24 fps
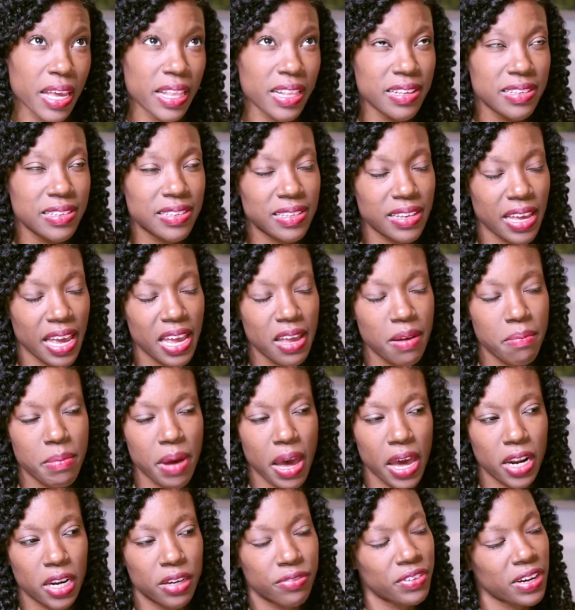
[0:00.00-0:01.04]
In the same
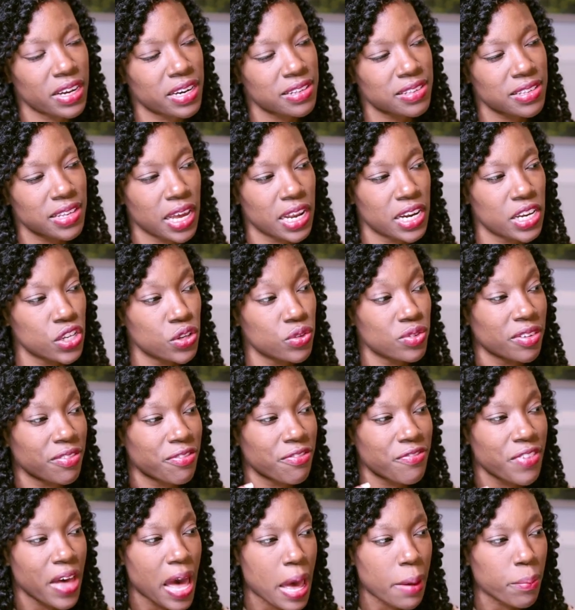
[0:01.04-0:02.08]
manner, if I decide to use a
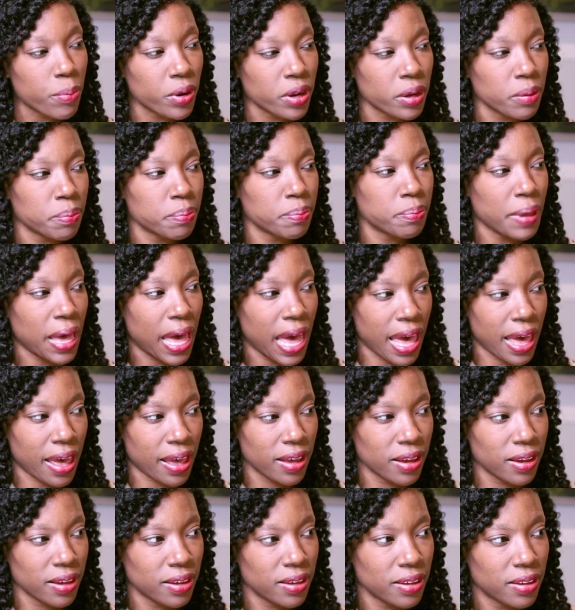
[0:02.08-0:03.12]
fabric
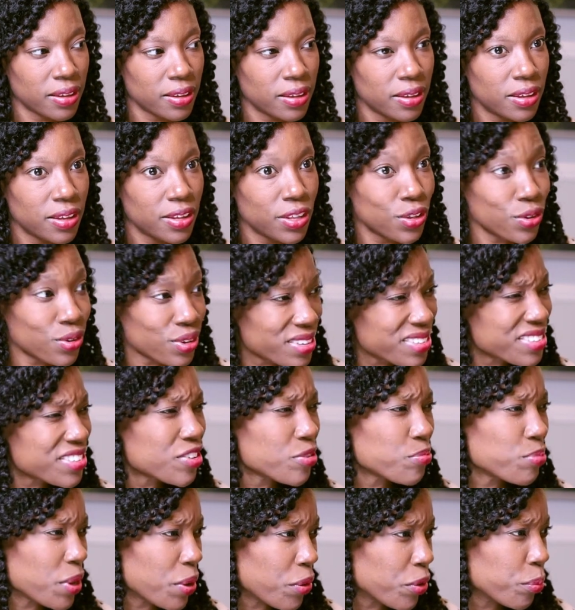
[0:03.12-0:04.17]
bag, you could
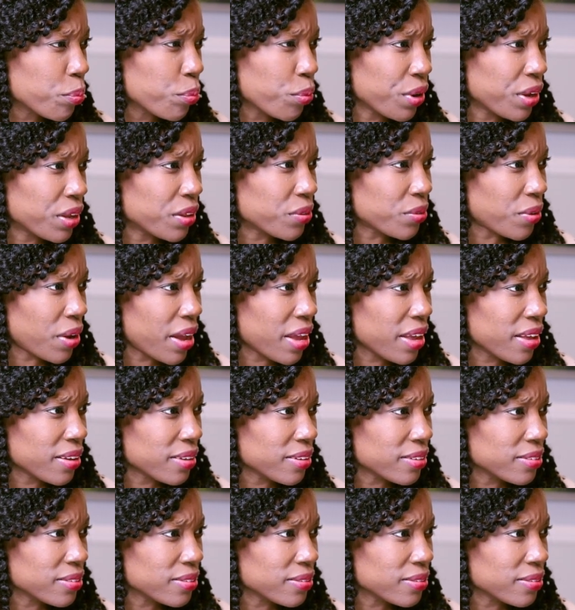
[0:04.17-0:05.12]
still be able to breathe, right?